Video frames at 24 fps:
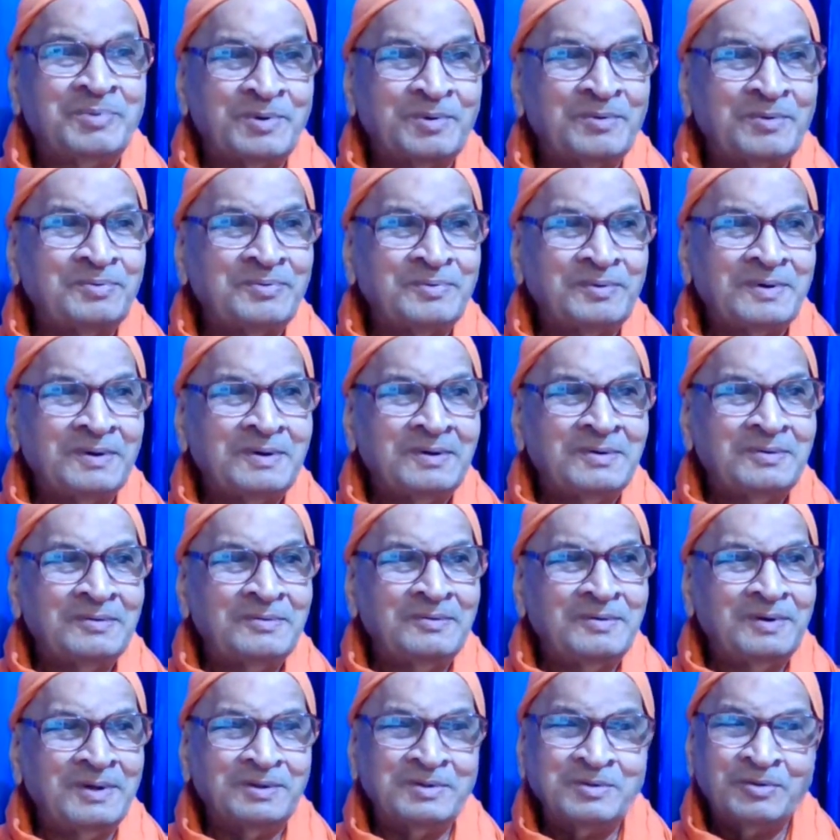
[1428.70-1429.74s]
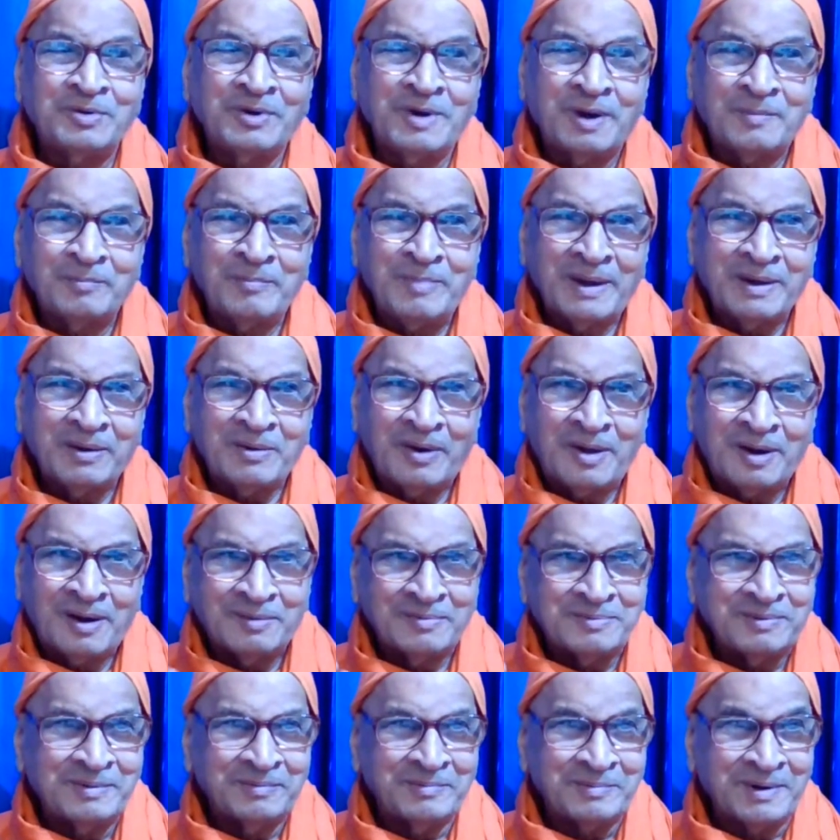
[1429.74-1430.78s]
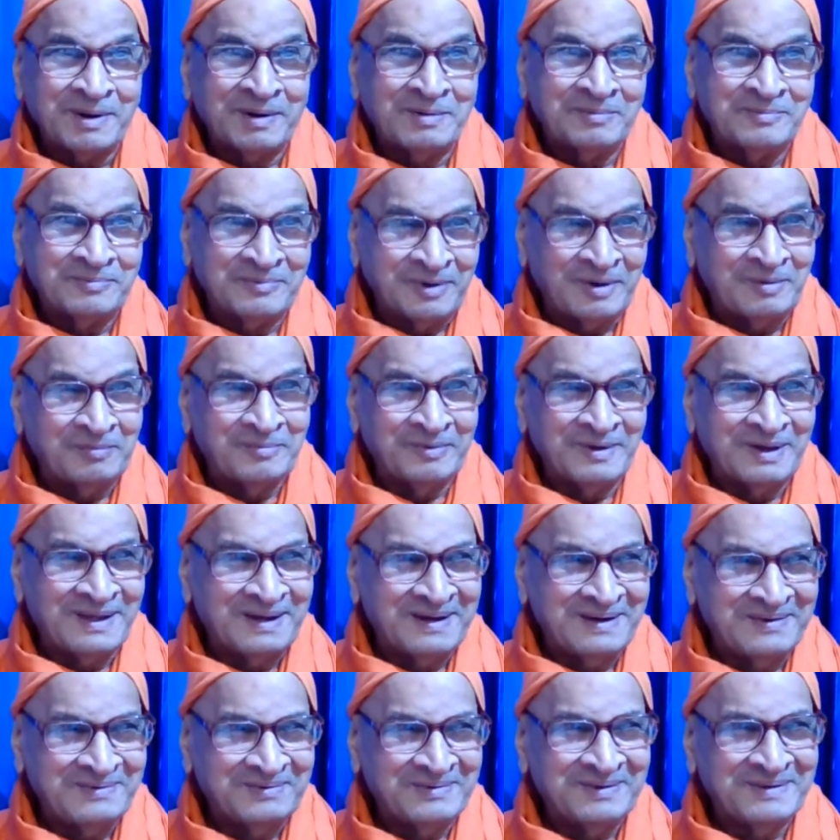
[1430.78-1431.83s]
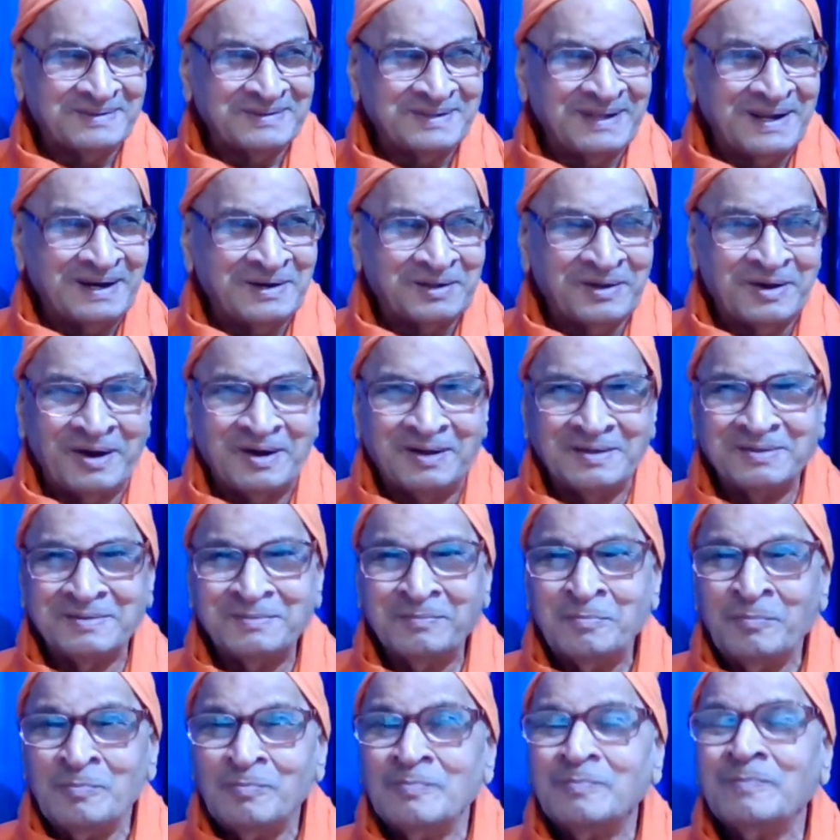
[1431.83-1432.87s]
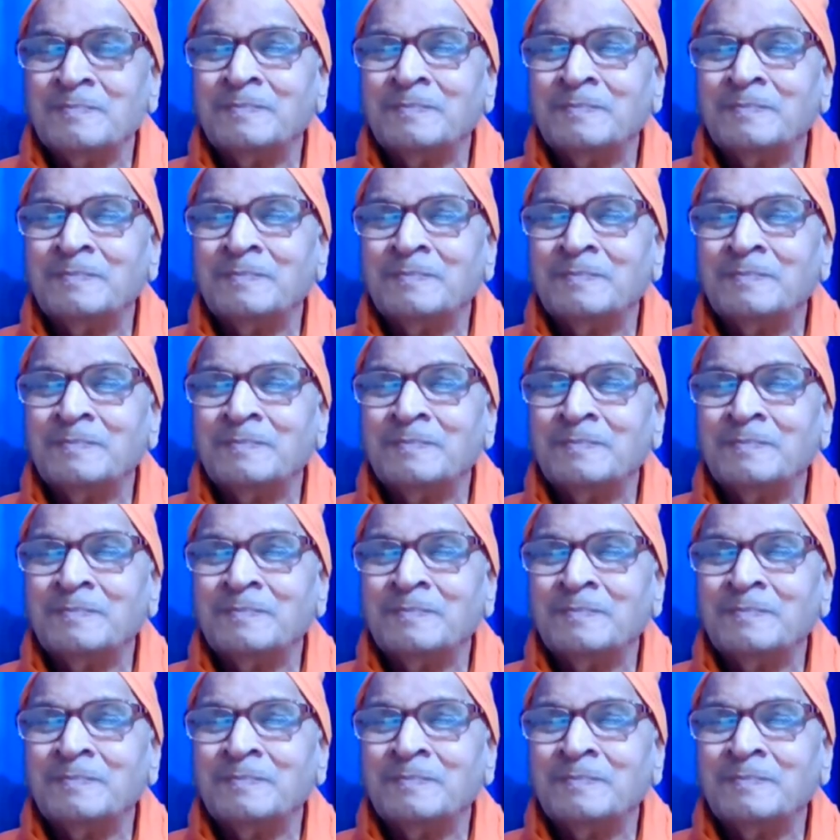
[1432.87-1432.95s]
Proof, when you come back, all of them come. From where they had gone?